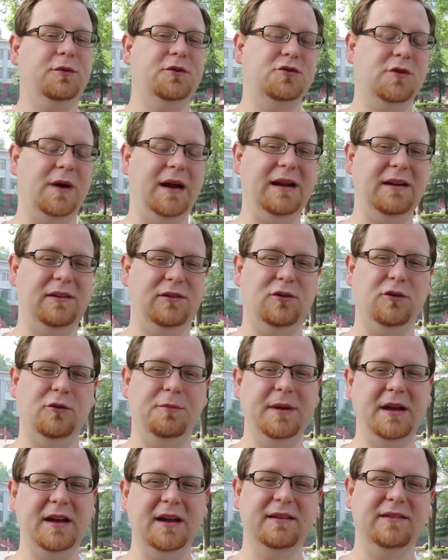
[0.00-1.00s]
with training school,
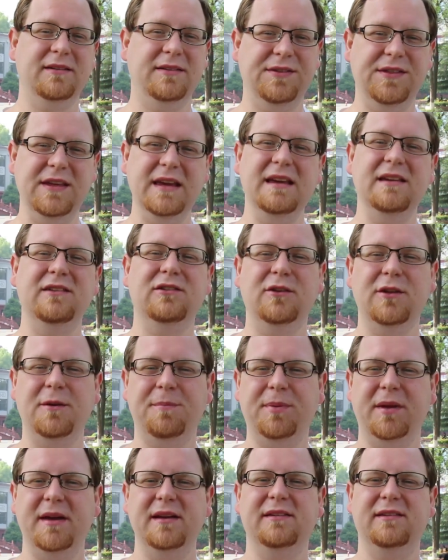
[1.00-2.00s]
because these are the
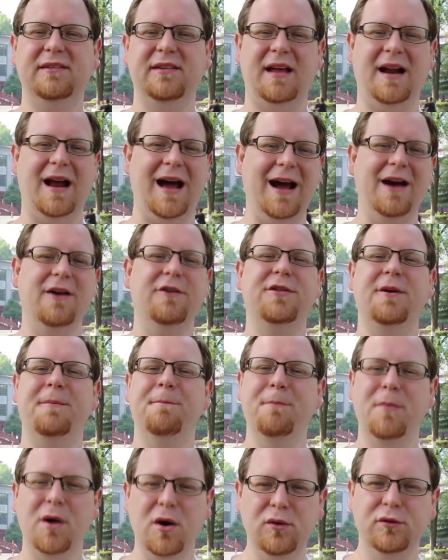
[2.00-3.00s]
places that hire the
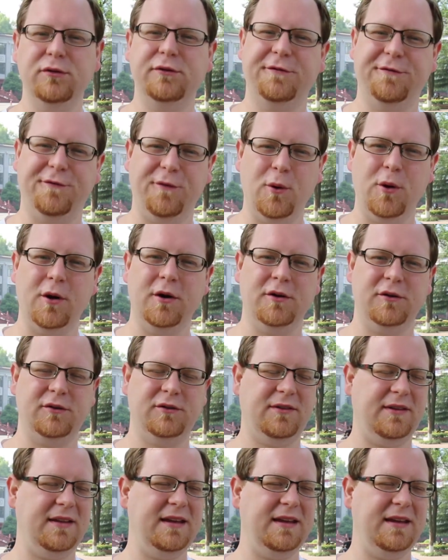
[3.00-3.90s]
most foreigners.